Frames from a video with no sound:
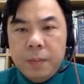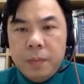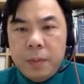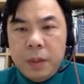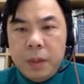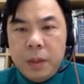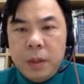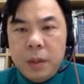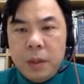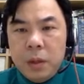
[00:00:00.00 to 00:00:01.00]

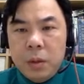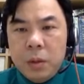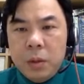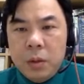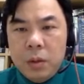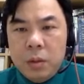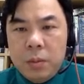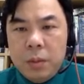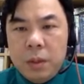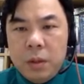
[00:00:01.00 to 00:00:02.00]
p equal to
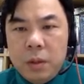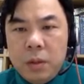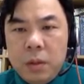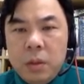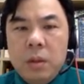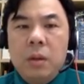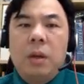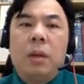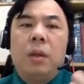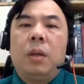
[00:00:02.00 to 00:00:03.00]
p naught, right?
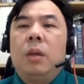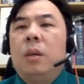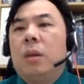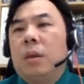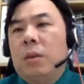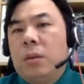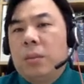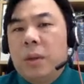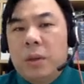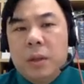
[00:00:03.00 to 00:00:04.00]
You can also
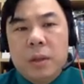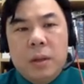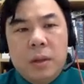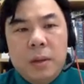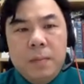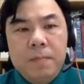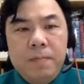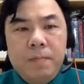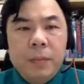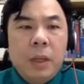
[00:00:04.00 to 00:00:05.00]
mention that, right?
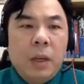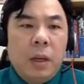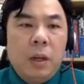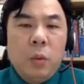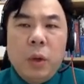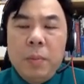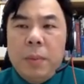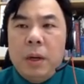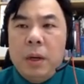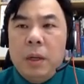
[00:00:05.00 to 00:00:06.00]
And then
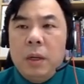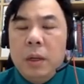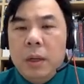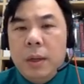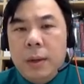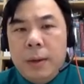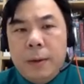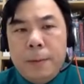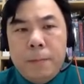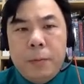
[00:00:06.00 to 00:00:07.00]
whereby
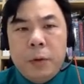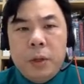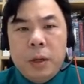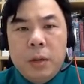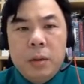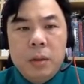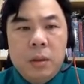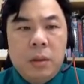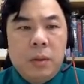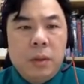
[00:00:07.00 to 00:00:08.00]
for the
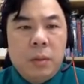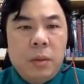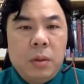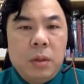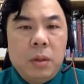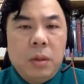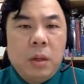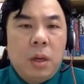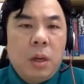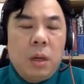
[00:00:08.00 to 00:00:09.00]
alternative hypothesis,
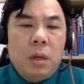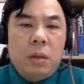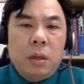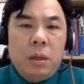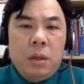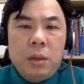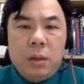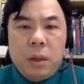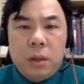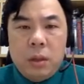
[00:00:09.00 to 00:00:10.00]
it's either you
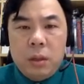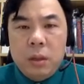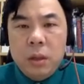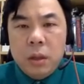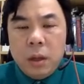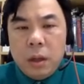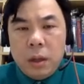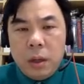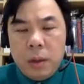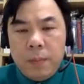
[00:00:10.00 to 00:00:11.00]
can
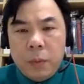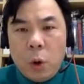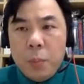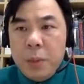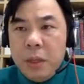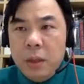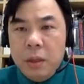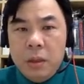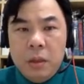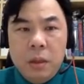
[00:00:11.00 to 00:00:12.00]
omit it
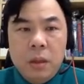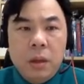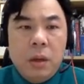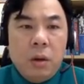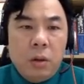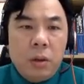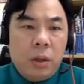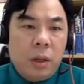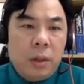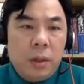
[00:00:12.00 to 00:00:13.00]
or you
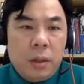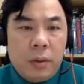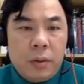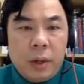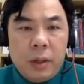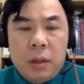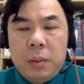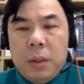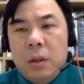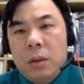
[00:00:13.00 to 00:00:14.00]
can write it down
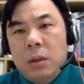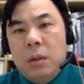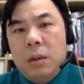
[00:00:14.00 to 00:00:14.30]
because